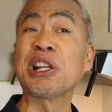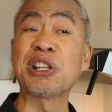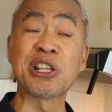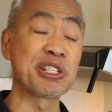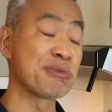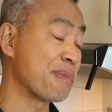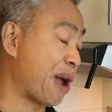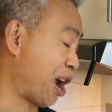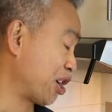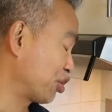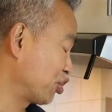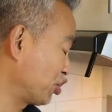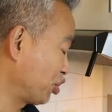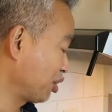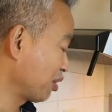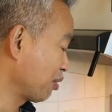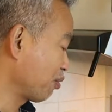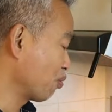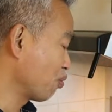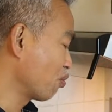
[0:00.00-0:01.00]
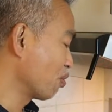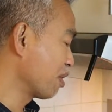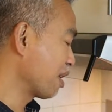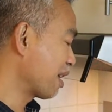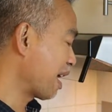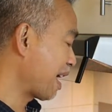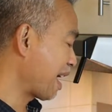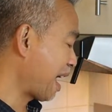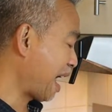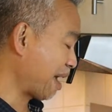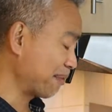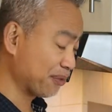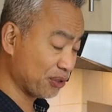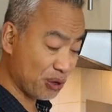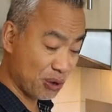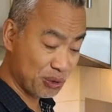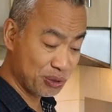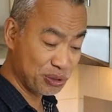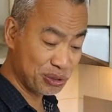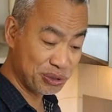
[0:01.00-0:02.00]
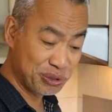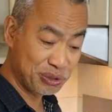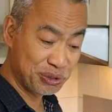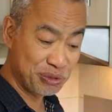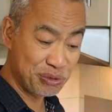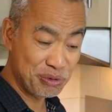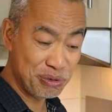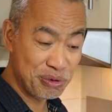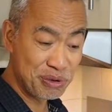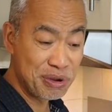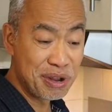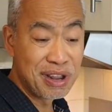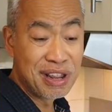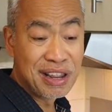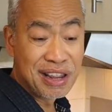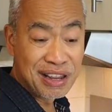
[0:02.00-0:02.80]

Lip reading: this batch. Half goes to